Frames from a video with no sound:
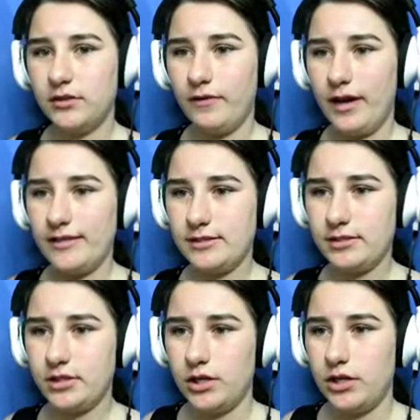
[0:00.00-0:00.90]
With the beer
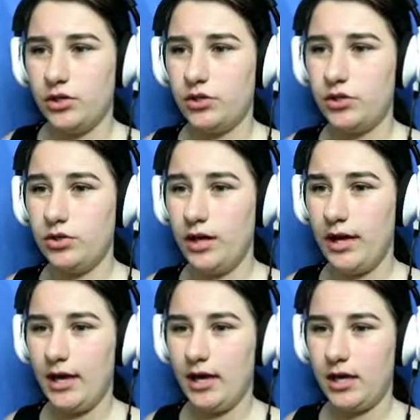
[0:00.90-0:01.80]
potion, you can
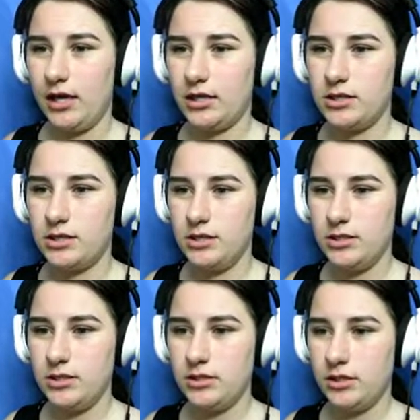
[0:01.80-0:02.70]
seem like the
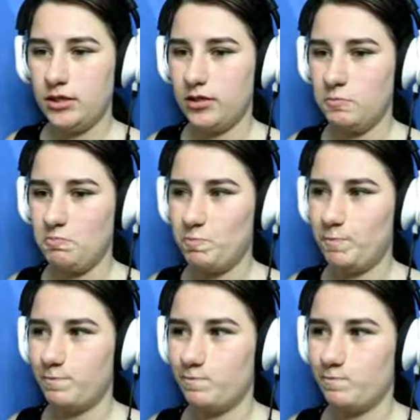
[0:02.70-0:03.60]
straight man society
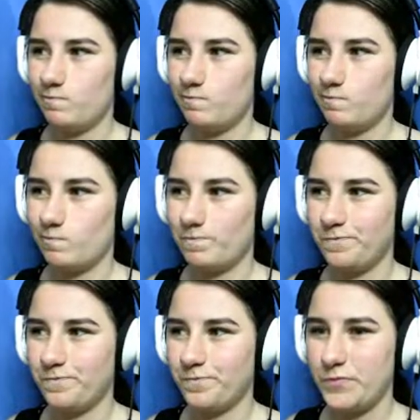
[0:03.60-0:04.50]
wants you to be.
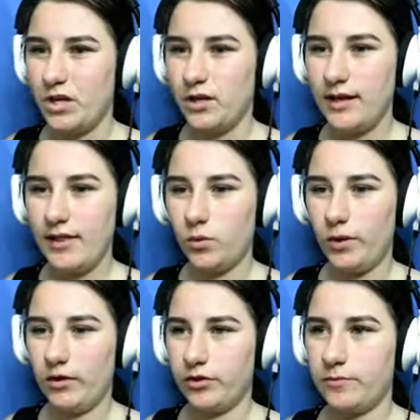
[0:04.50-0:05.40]
That's
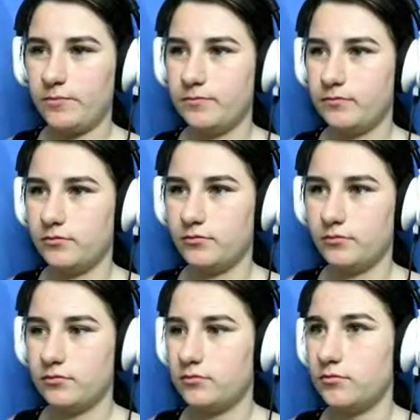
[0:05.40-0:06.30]
so bad. I
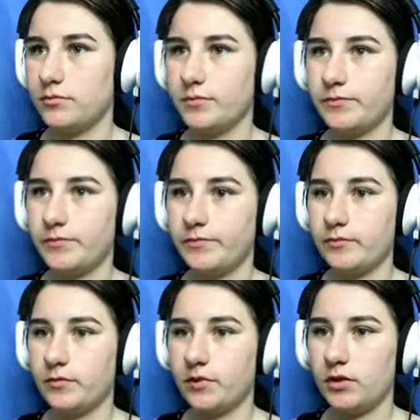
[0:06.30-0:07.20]
understand why the
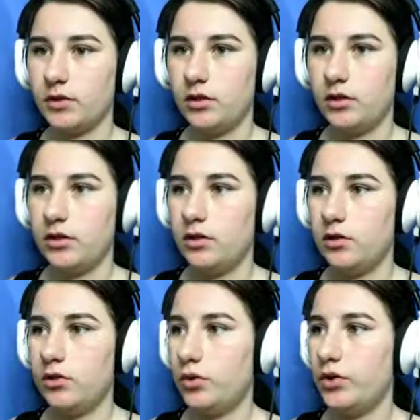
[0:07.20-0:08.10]
game wrote that,
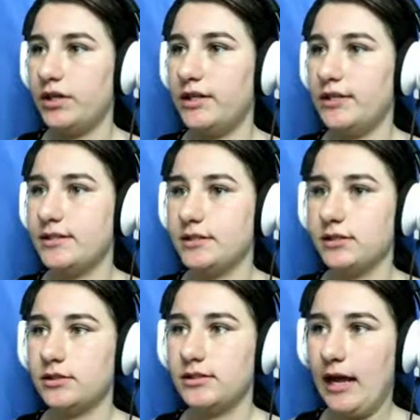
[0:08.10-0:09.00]
but that's
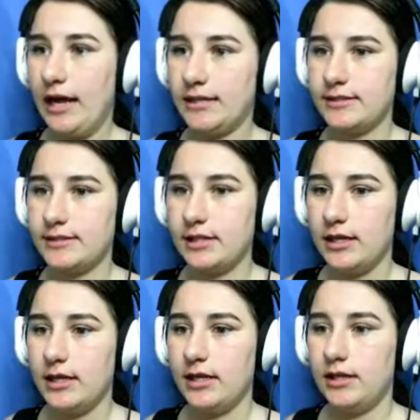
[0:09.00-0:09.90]
still really
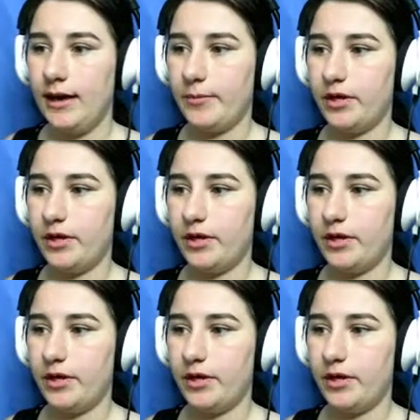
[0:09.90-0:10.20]
bad.